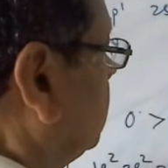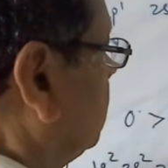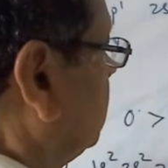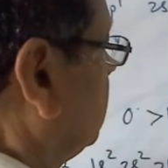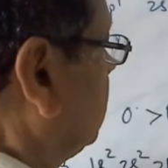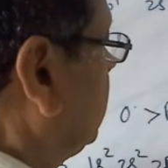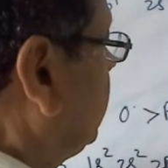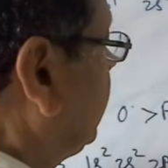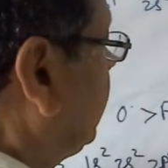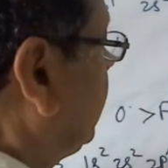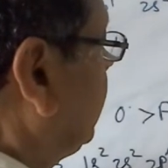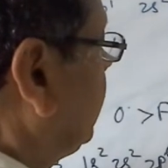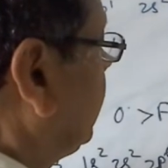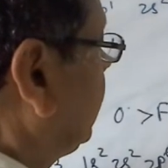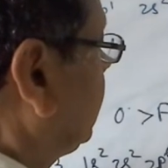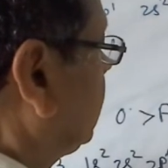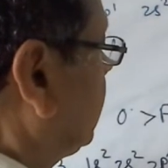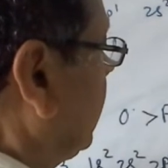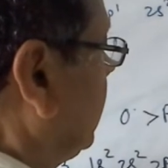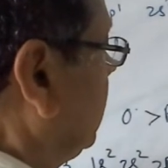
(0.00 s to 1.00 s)

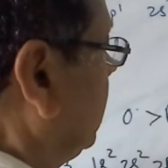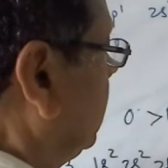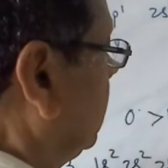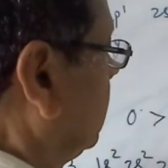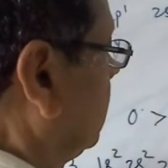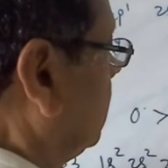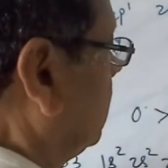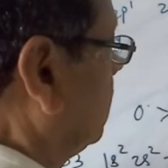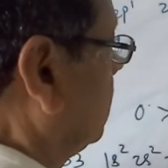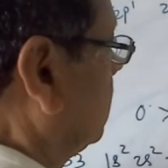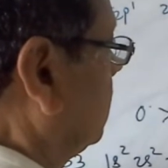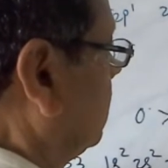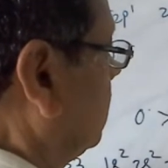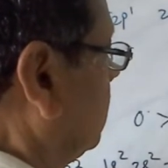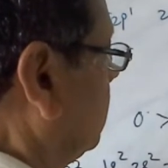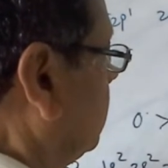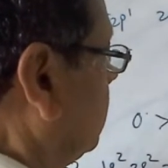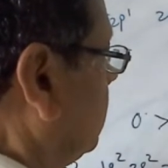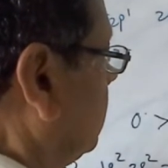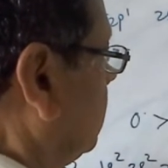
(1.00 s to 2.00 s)
3d10,
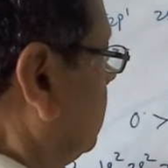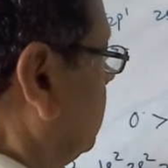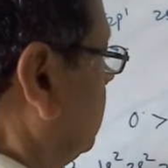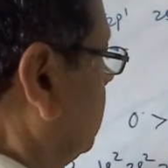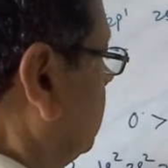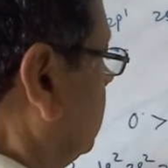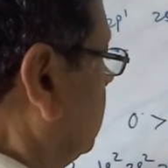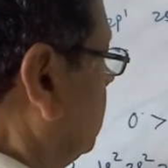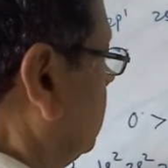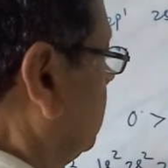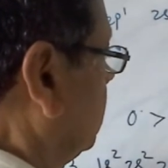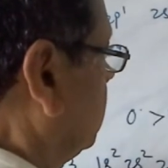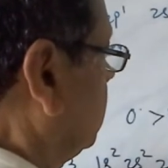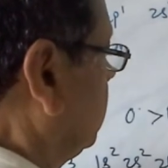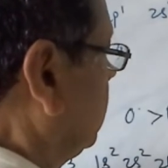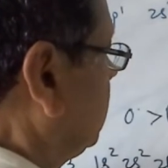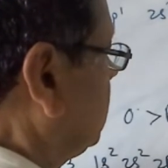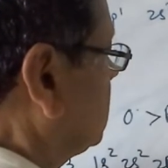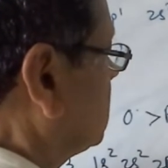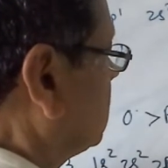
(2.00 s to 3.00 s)

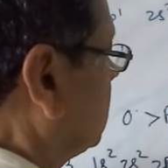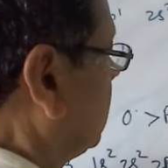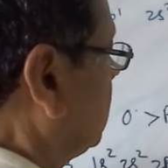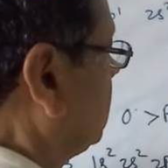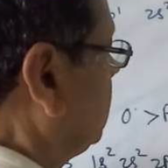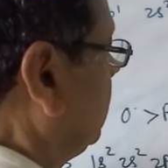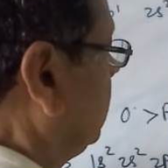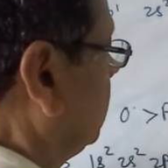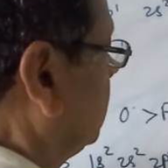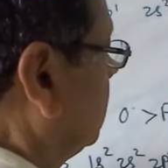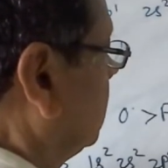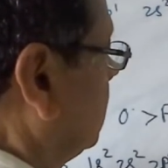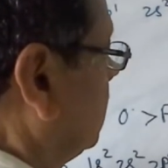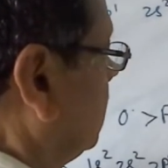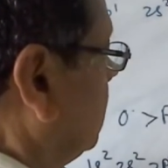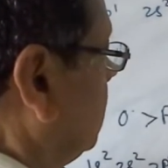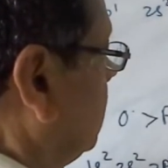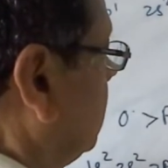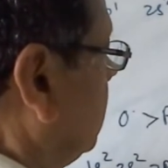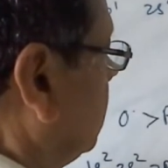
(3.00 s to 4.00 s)
it is 30.
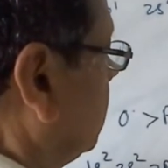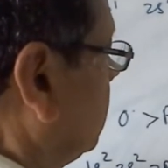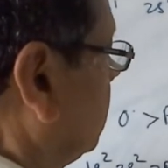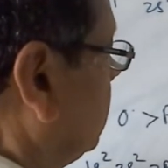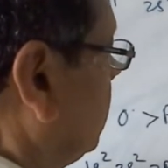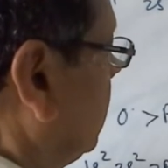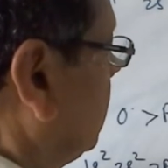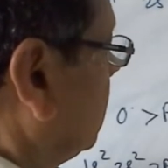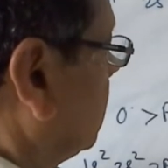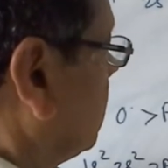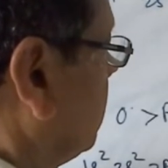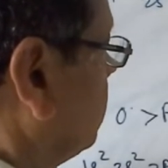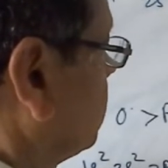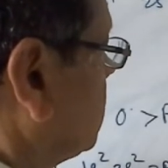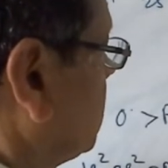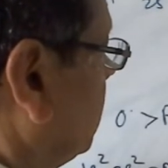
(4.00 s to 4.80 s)
Then comes